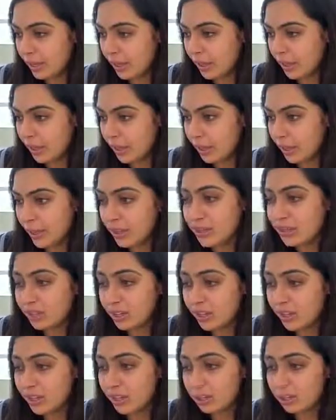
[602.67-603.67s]
I was
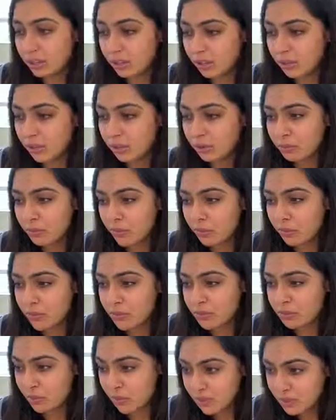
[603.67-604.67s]
very thorough in my
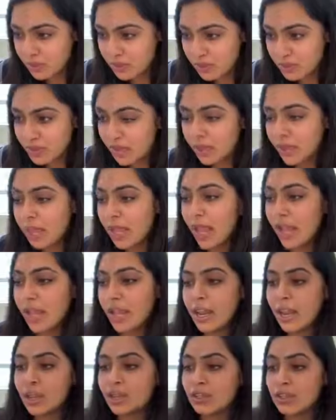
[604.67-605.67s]
response.
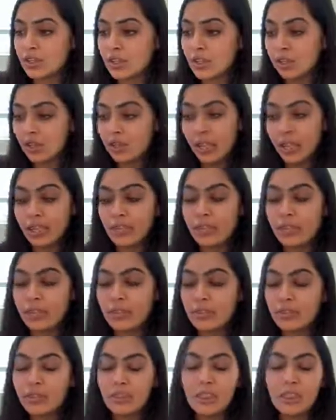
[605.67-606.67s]
And
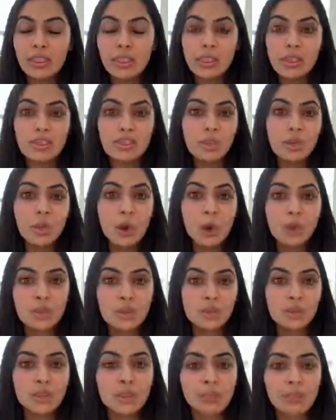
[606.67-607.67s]
the thing is, you always
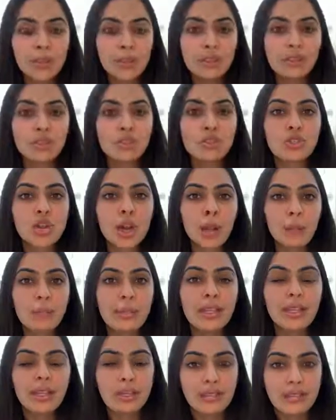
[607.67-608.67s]
want to make their job
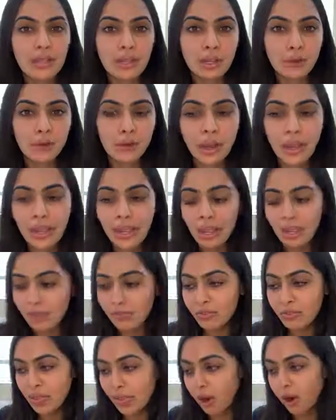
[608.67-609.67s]
easier, right?
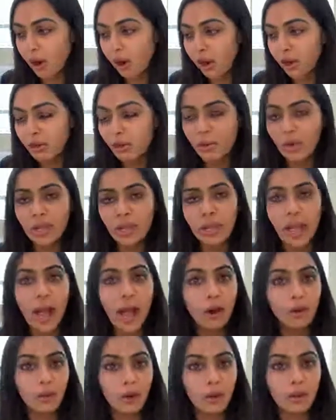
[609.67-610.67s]
If they are going
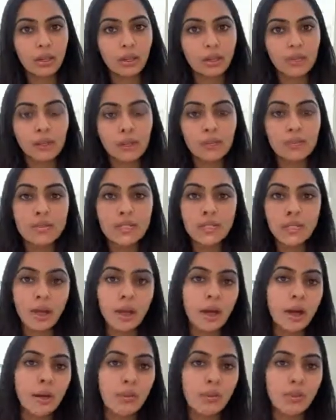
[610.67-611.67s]
out on a limb to
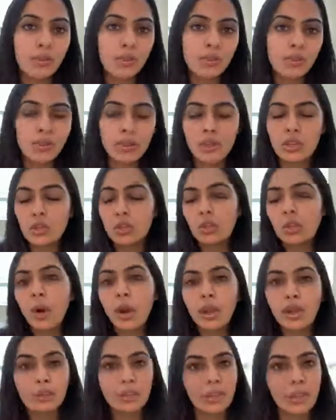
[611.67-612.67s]
help you, then you
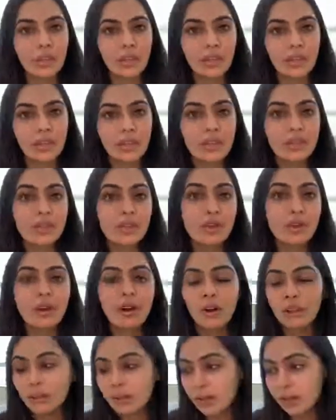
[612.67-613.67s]
want to make it easier
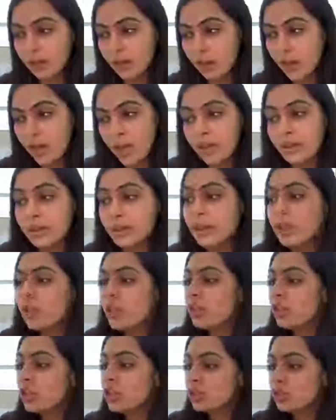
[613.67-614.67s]
on their end.
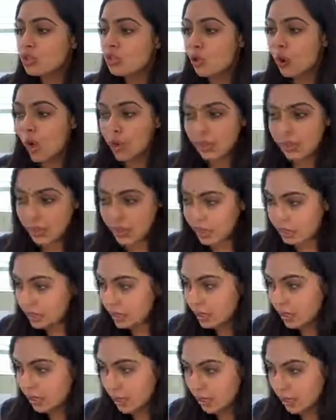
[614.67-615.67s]
So I thanked
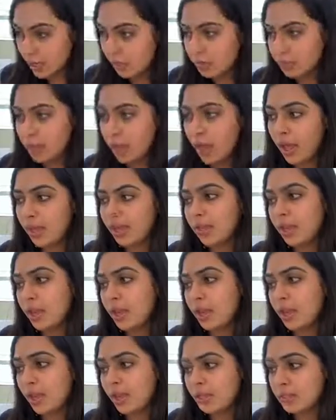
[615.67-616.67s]
him, and
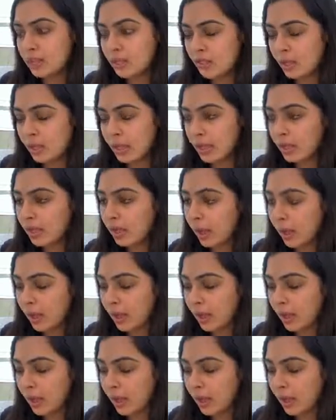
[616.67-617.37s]
then I said,